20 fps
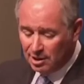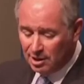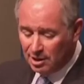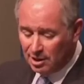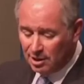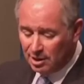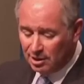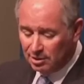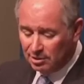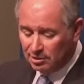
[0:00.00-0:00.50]
uh,
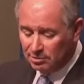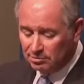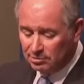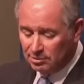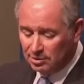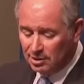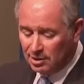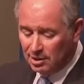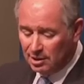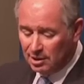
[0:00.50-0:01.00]
uh
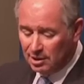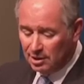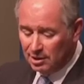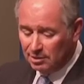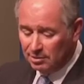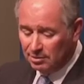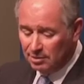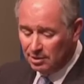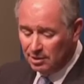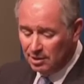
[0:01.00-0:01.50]

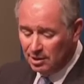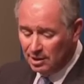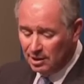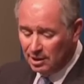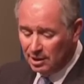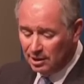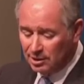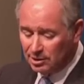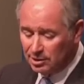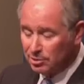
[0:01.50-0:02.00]

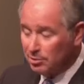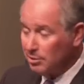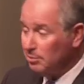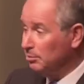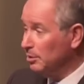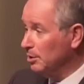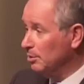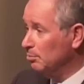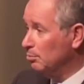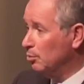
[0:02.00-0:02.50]

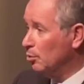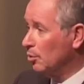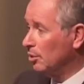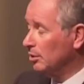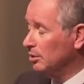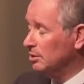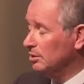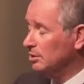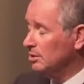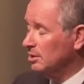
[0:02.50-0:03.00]
extremely
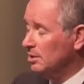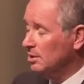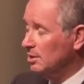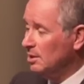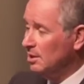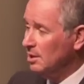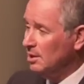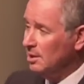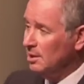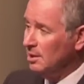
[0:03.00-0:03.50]
important
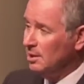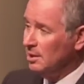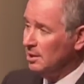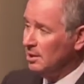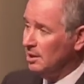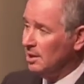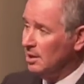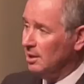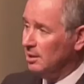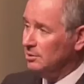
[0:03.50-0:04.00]

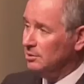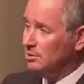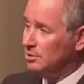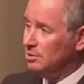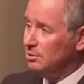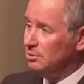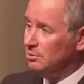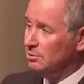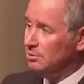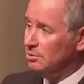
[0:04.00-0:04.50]
uh,
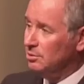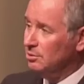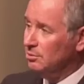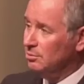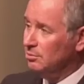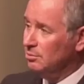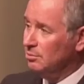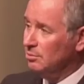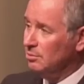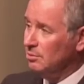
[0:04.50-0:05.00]
to,
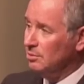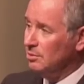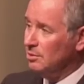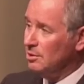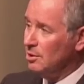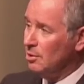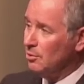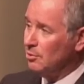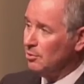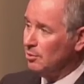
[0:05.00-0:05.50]
to
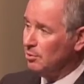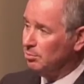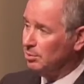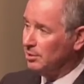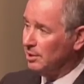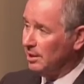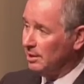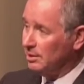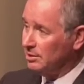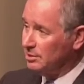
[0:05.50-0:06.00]
go to
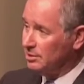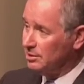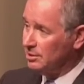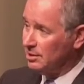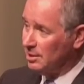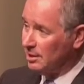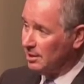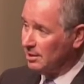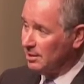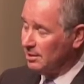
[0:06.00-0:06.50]
a place
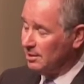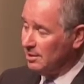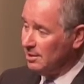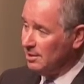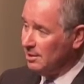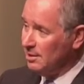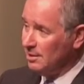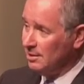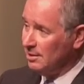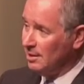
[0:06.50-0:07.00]
that
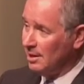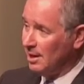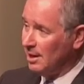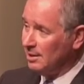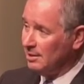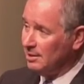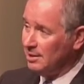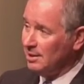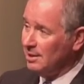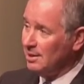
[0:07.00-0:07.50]

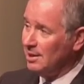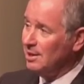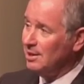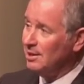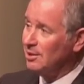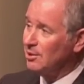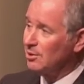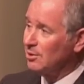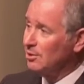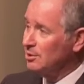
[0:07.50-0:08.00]

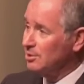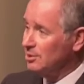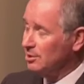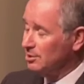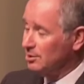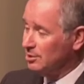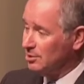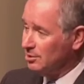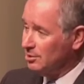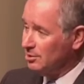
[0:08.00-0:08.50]

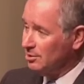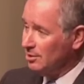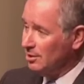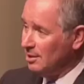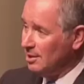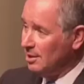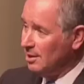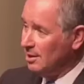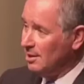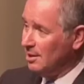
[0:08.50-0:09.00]
encourages
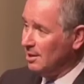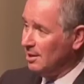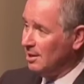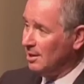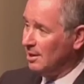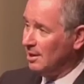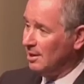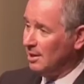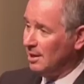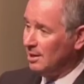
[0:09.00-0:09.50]

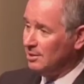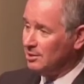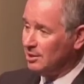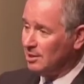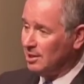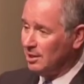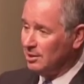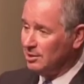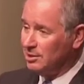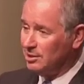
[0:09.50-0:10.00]

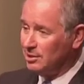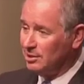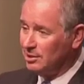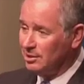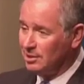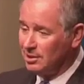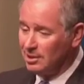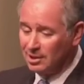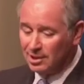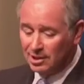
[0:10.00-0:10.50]

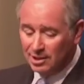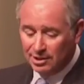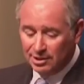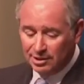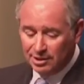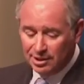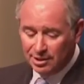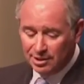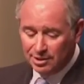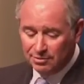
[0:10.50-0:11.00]
education
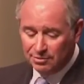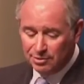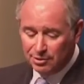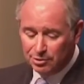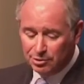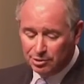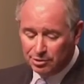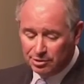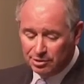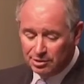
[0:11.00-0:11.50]
in the
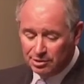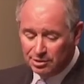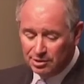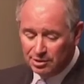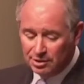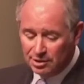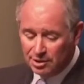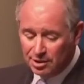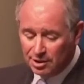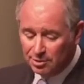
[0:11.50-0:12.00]
future.
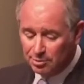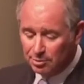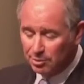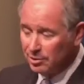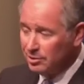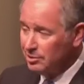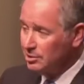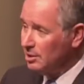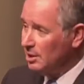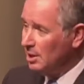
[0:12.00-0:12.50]
In other
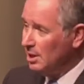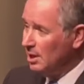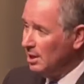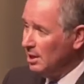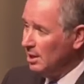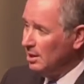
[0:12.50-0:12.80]
words,